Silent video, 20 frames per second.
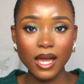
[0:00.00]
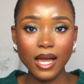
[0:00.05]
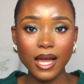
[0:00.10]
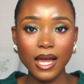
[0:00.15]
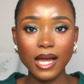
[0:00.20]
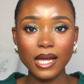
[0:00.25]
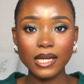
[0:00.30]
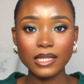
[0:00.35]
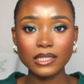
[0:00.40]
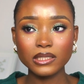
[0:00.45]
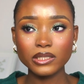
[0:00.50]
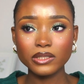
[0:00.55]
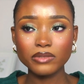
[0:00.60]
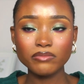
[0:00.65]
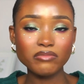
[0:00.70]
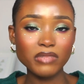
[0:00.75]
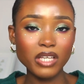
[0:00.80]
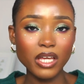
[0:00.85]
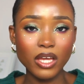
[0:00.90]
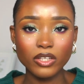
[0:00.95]
And
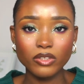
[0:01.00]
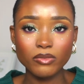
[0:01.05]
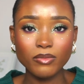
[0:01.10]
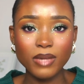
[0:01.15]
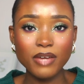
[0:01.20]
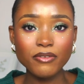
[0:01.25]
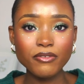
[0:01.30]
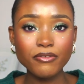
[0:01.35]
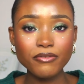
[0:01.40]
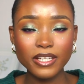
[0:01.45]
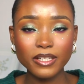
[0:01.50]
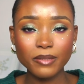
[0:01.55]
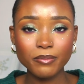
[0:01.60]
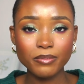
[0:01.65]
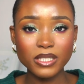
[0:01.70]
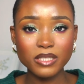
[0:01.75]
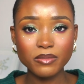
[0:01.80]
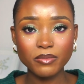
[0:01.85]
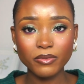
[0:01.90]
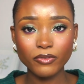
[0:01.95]
yeah, you might even find a
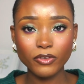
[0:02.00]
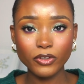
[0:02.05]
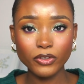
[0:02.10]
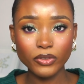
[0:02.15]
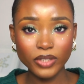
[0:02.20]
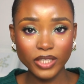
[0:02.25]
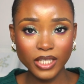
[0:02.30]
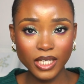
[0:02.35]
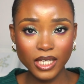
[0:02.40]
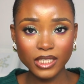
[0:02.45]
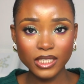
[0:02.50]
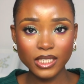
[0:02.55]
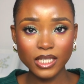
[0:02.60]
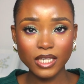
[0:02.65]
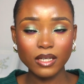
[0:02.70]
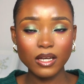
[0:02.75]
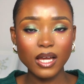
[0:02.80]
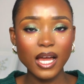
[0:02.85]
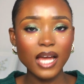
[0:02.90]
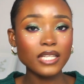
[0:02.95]
place before you get
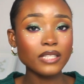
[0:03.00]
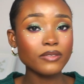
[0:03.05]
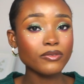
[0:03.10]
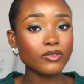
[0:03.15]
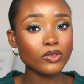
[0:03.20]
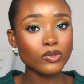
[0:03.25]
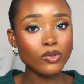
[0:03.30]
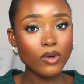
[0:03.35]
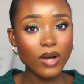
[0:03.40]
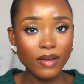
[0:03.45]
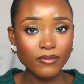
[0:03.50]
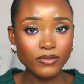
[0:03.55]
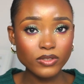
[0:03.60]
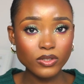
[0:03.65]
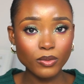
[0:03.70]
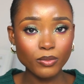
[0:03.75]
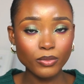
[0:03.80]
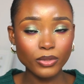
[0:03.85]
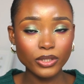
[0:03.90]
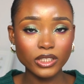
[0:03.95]
here. And if you don't have
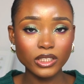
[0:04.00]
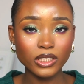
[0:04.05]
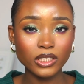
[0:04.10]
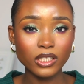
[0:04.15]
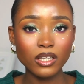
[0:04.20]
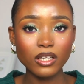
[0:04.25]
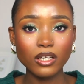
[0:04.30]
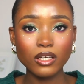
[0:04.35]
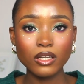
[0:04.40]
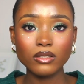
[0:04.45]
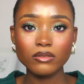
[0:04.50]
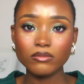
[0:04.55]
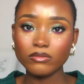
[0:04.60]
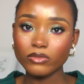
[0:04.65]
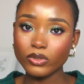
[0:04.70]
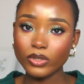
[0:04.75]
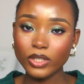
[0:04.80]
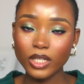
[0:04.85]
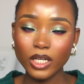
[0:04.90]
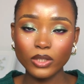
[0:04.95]
somebody,
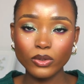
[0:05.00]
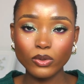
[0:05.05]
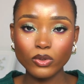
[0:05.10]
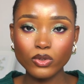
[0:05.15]
you can